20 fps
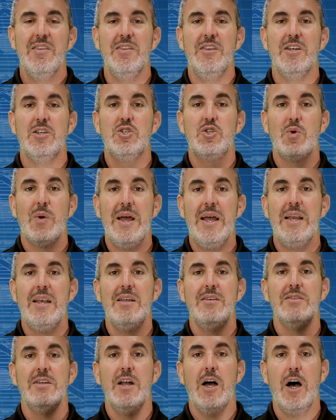the trend
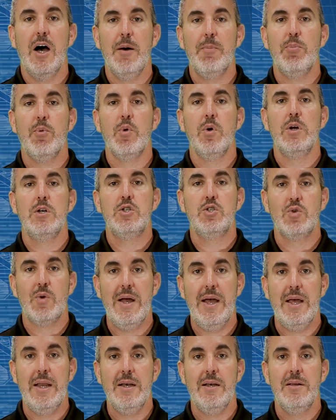is an upward
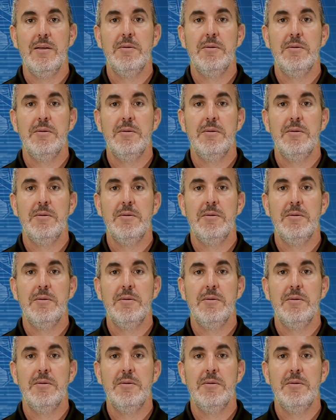trend,